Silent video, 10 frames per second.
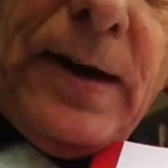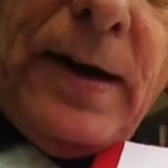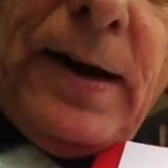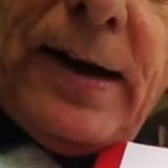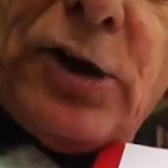
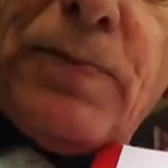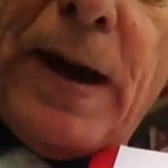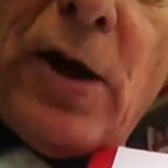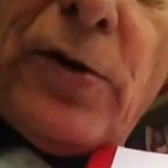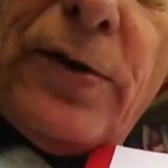
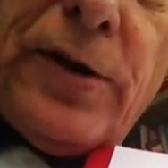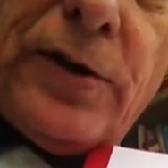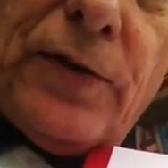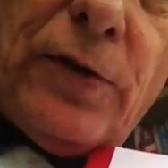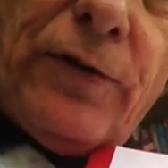expound on
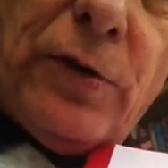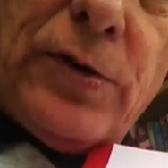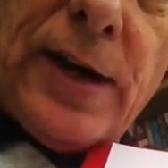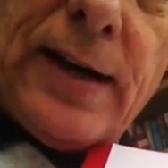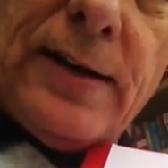this for a few
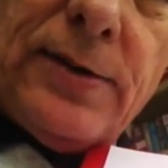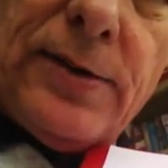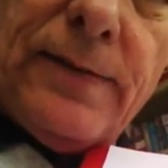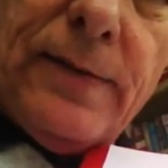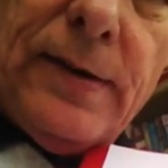
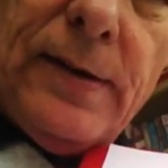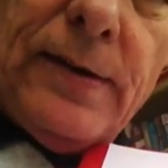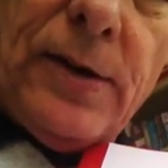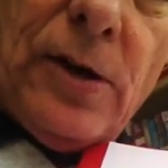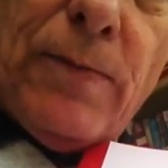seconds.
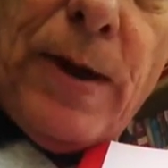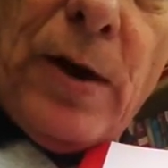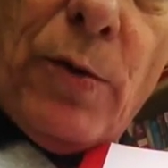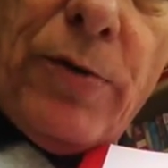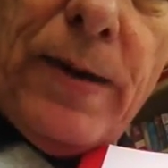So
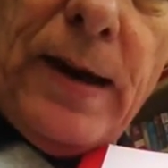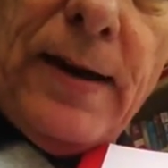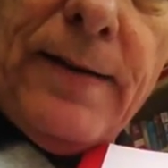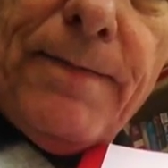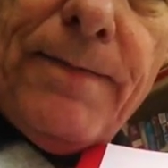bear with me.
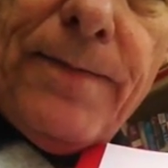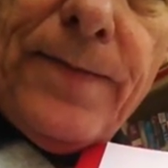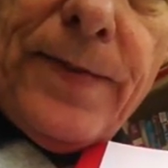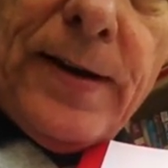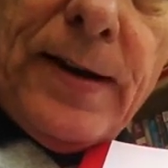
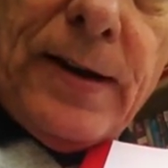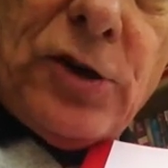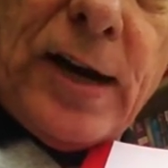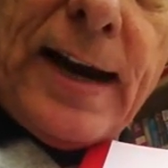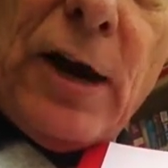
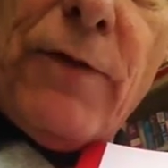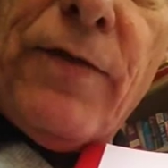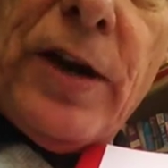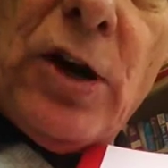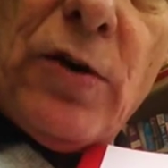Check out
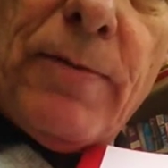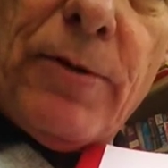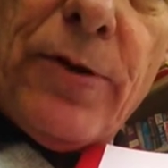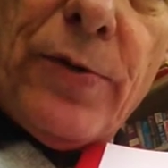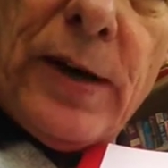video
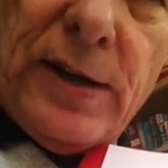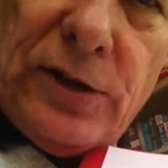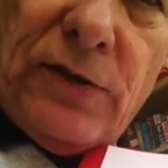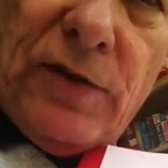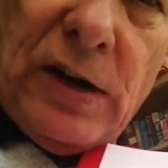number 3.
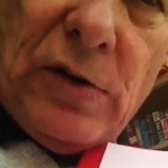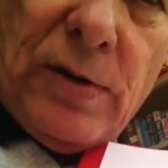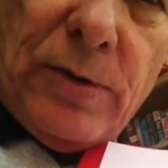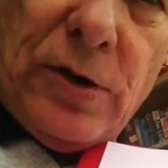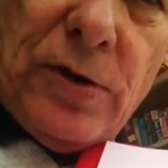This is video
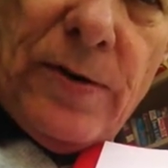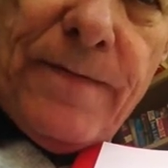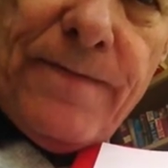number 2.